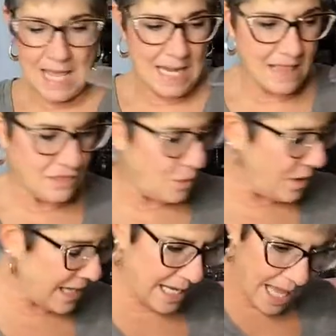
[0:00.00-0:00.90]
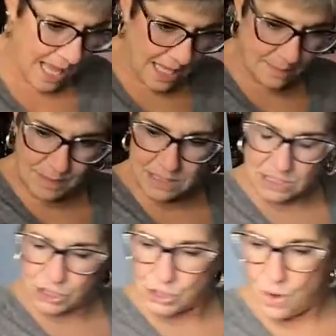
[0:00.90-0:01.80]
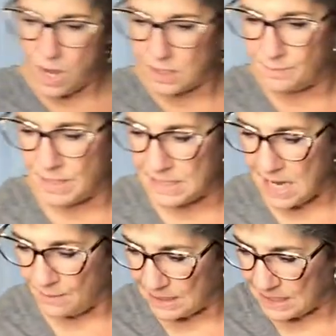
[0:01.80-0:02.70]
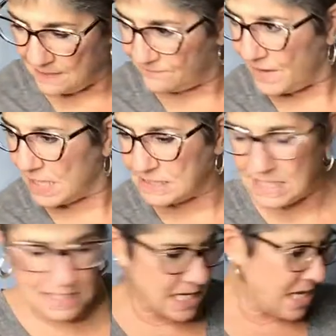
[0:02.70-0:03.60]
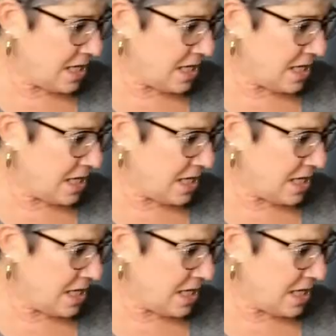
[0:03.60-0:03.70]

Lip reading: And I thought I had a piece of chalk, but now I can't find it.